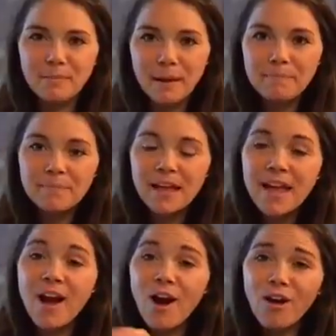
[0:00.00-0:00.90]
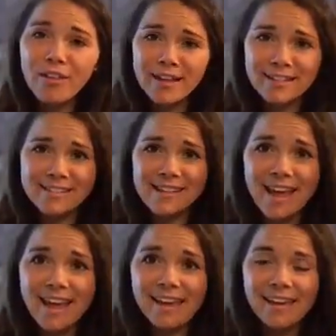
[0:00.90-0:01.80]
But all that to
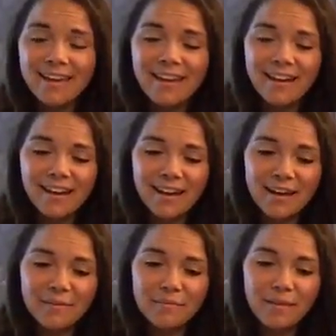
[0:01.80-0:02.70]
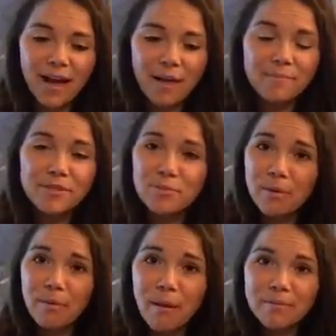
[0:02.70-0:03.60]
say, I'm
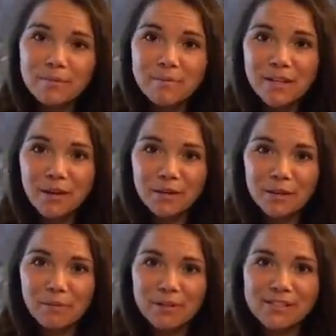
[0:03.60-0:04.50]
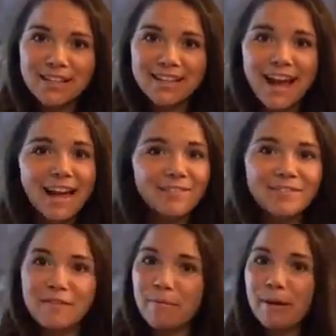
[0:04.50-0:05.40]
super pumped to meet Cody in person. I have
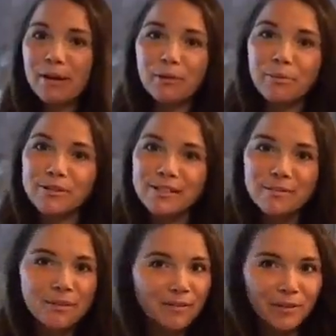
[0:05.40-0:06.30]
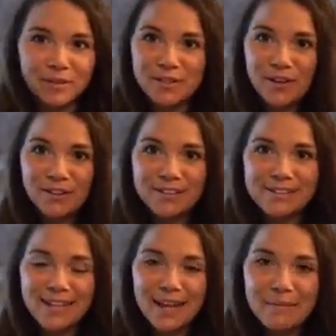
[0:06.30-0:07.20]
never met her in person. We've only talked on
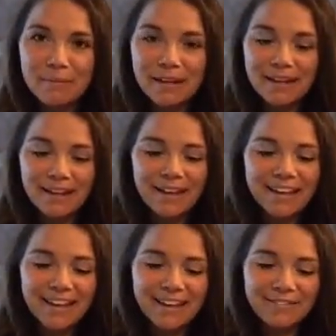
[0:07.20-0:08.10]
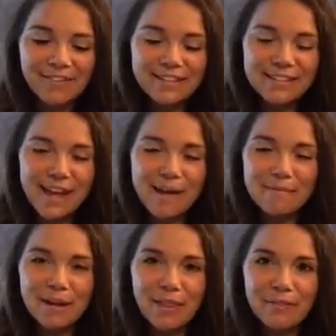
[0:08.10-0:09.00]
Skype and
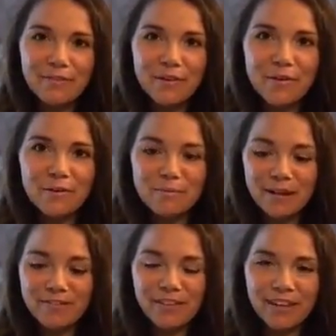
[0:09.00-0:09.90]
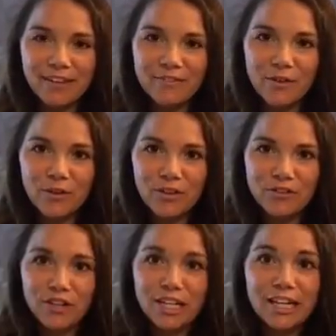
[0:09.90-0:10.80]
FaceTime and on the phone, but I feel like I've known her
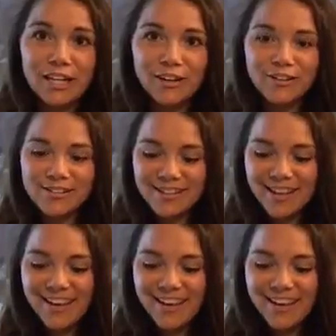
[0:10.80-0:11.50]
for years.